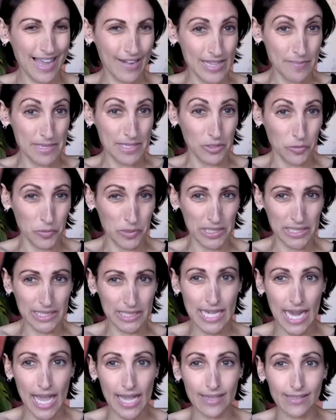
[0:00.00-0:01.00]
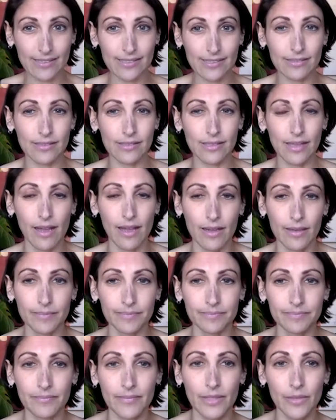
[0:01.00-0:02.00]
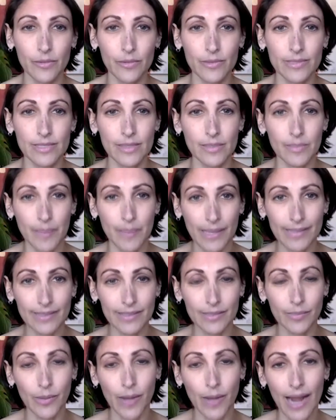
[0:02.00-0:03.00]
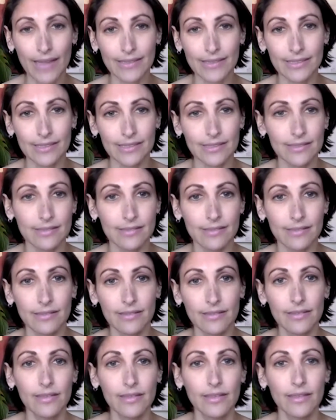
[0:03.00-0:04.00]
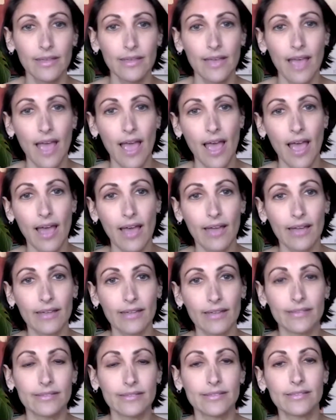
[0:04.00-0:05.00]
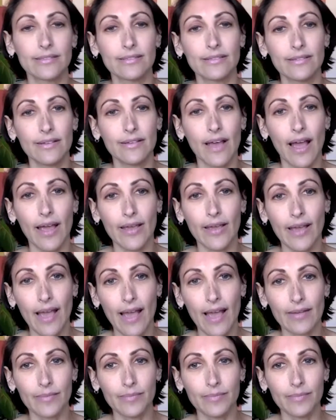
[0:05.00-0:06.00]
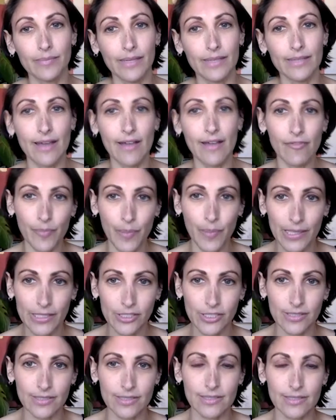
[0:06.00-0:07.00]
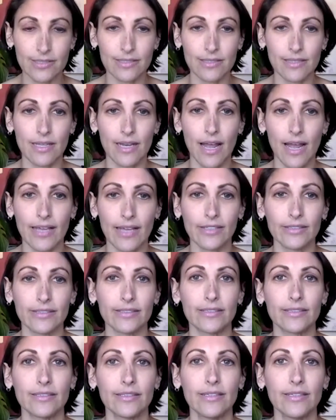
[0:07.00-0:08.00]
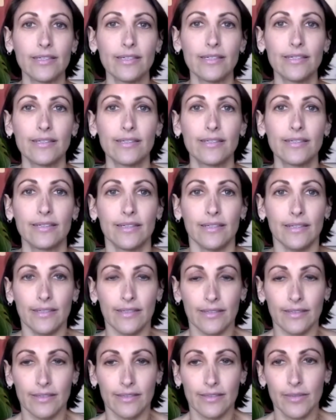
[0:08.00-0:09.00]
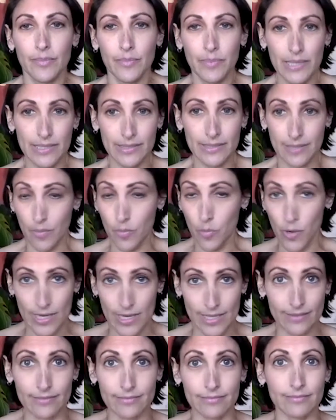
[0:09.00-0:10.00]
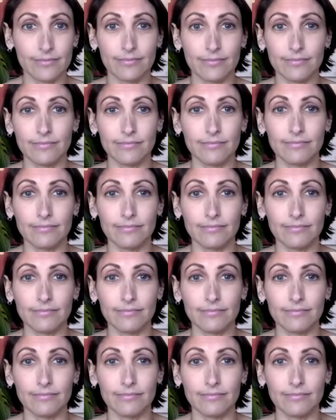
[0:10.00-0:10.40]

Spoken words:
kind of in the middle, really nice. It was a Panky practice, and I had enough patients that I could be somewhat